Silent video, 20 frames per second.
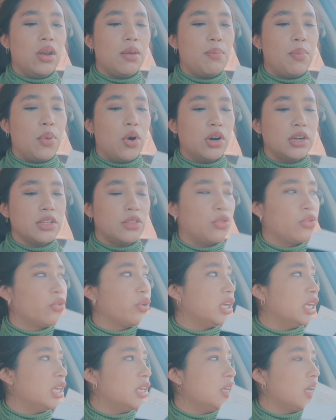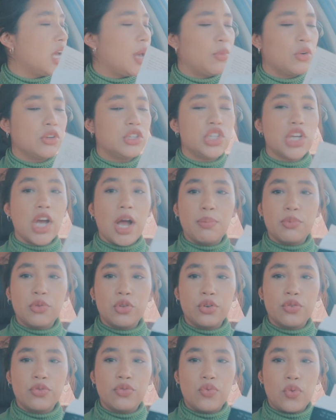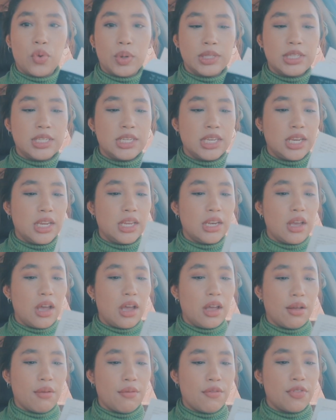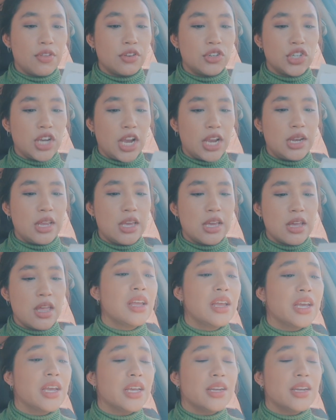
part 3. I'm on chapter 14 of The Shining.